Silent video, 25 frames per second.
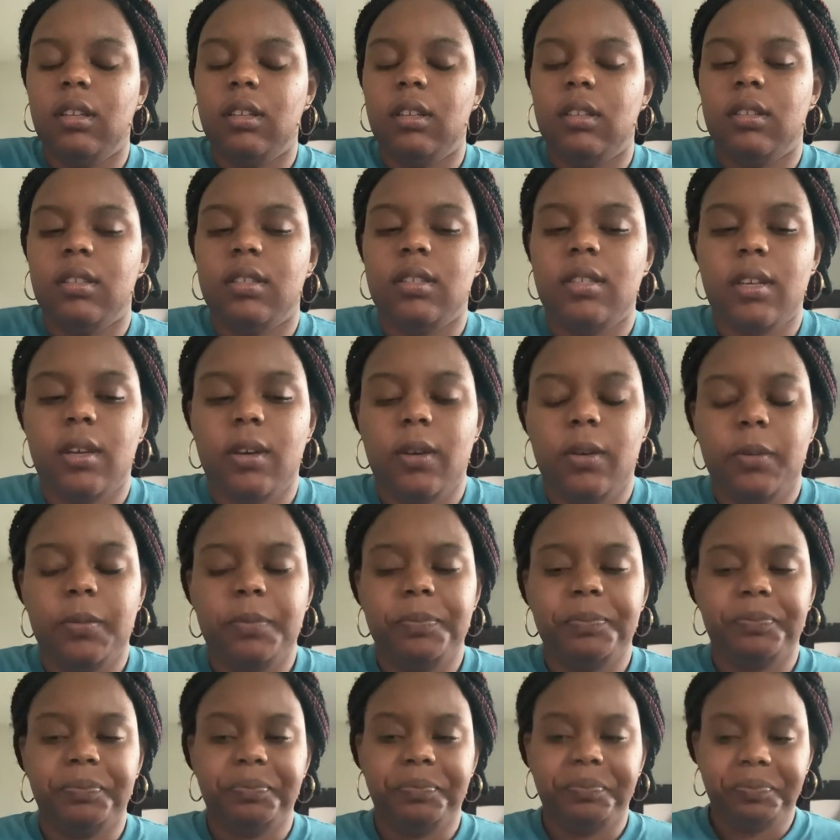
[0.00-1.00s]
So,
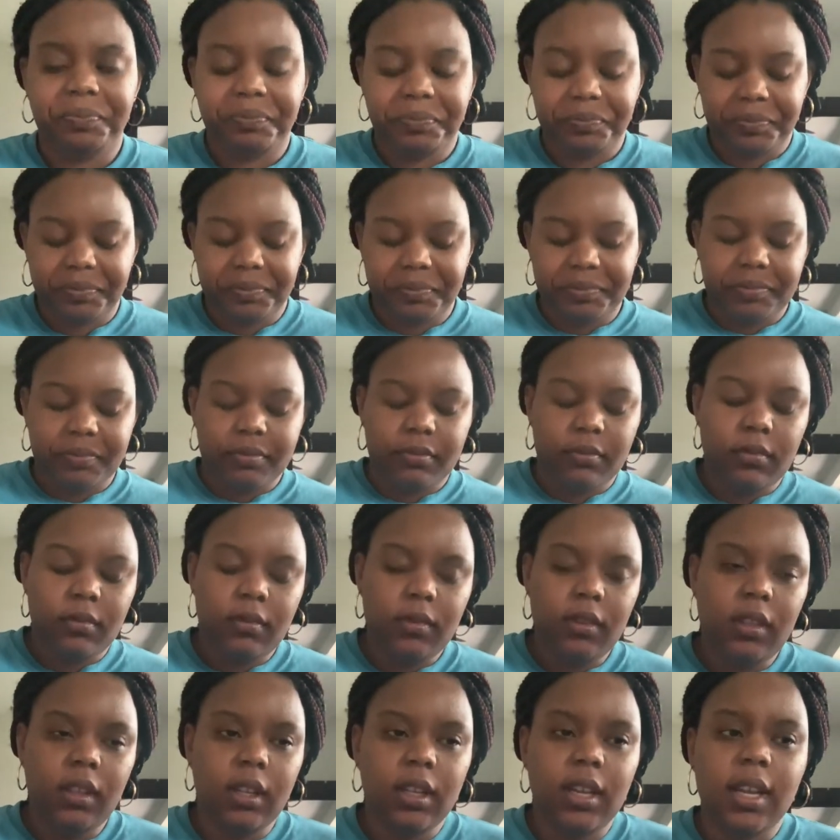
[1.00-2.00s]

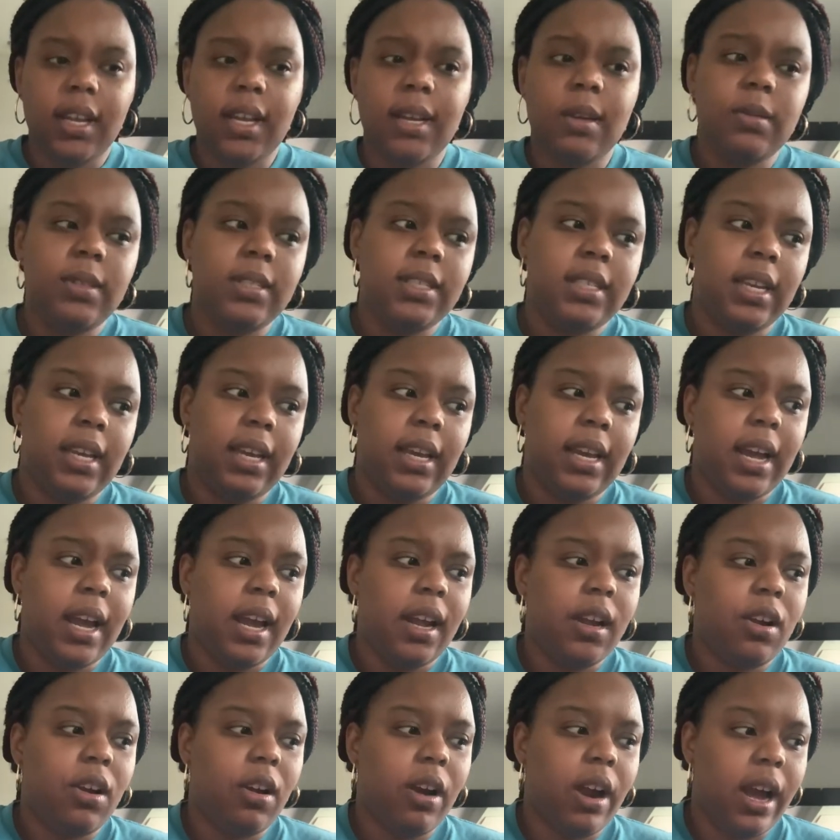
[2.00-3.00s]
like I was saying,
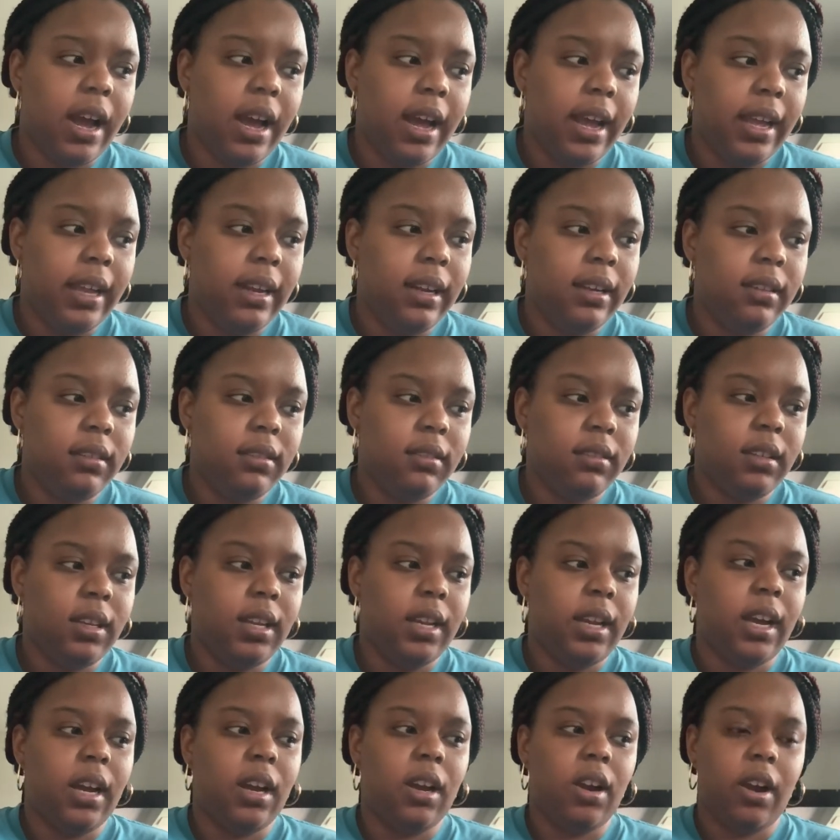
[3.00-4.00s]
I cried
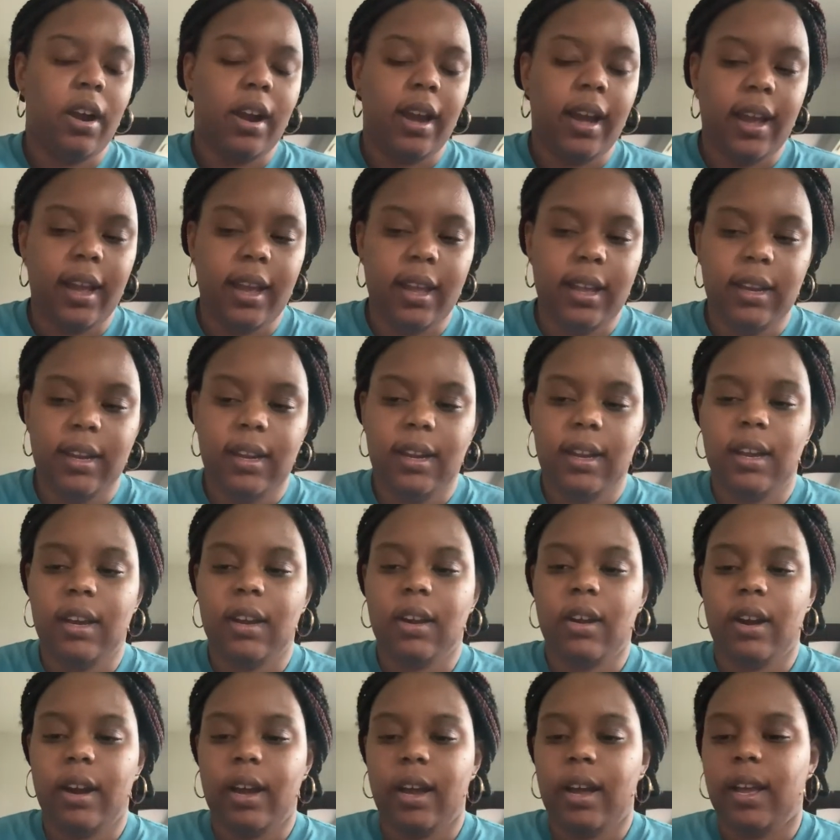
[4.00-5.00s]
and I cried and I
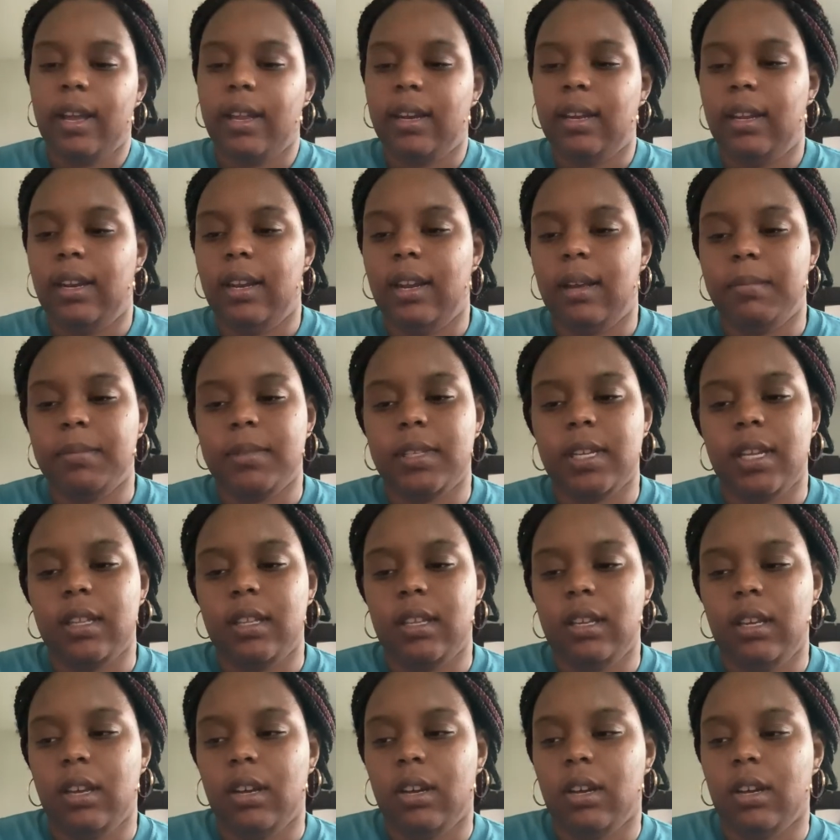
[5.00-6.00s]
cried. And I'm
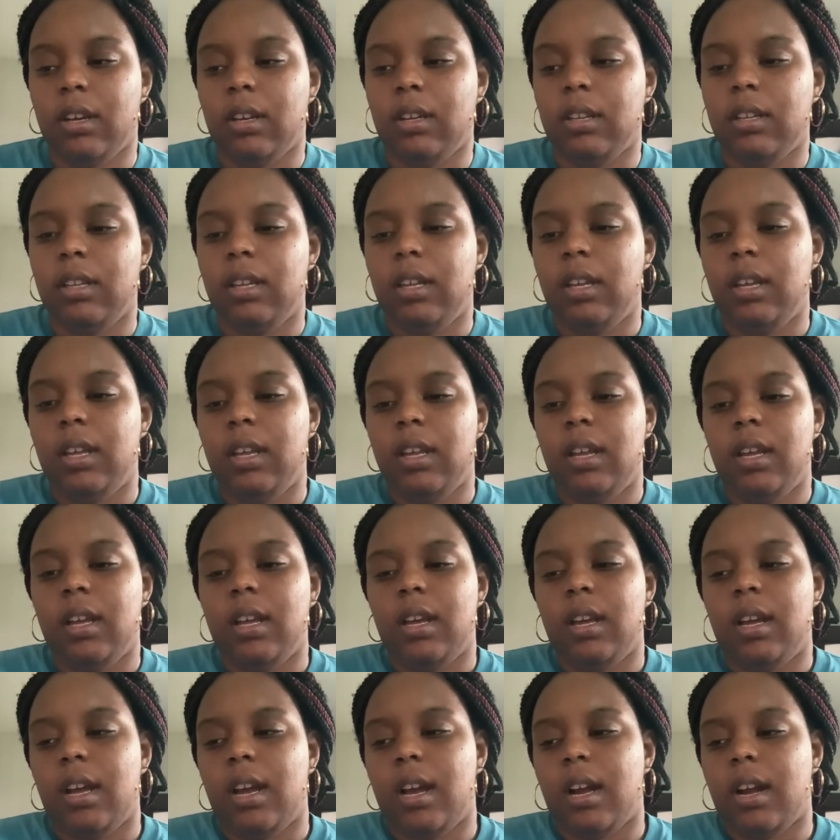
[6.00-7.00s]
telling y'all,
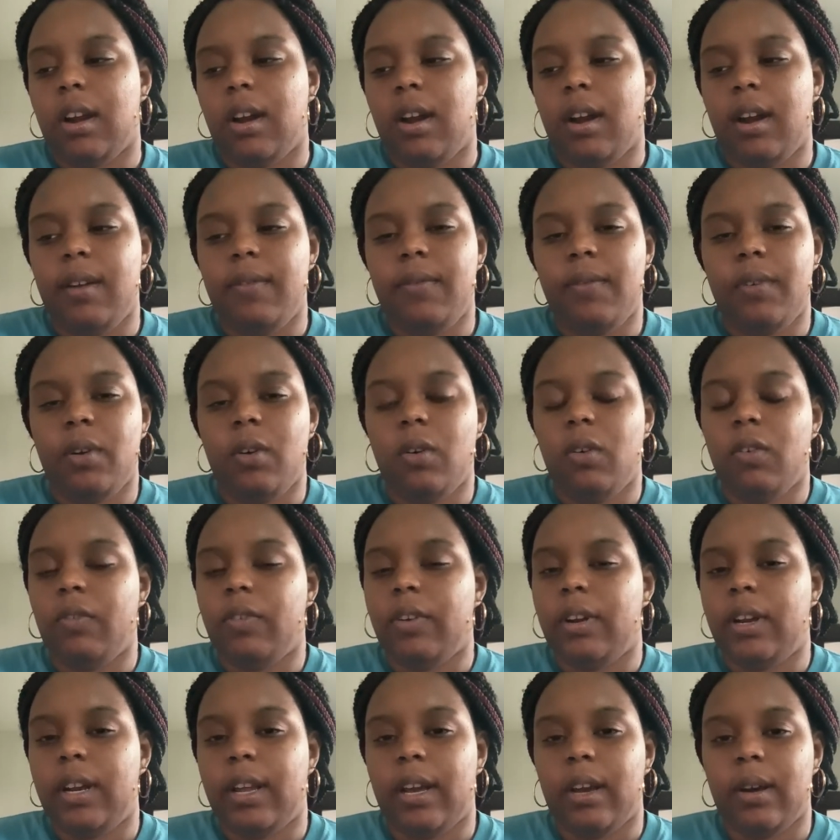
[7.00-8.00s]
I cried for
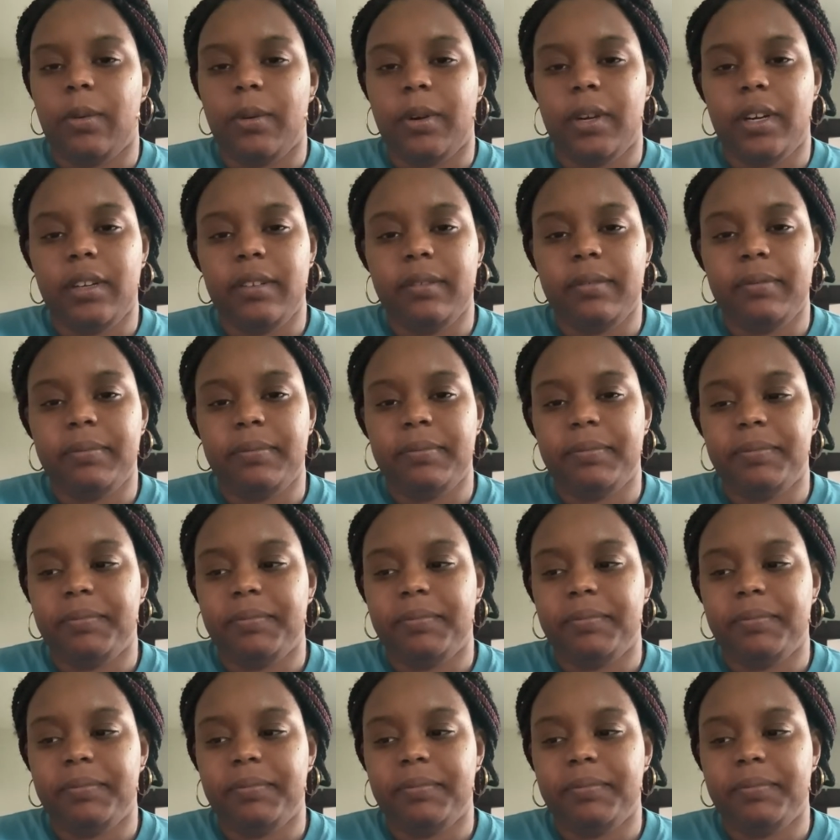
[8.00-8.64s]
over an hour.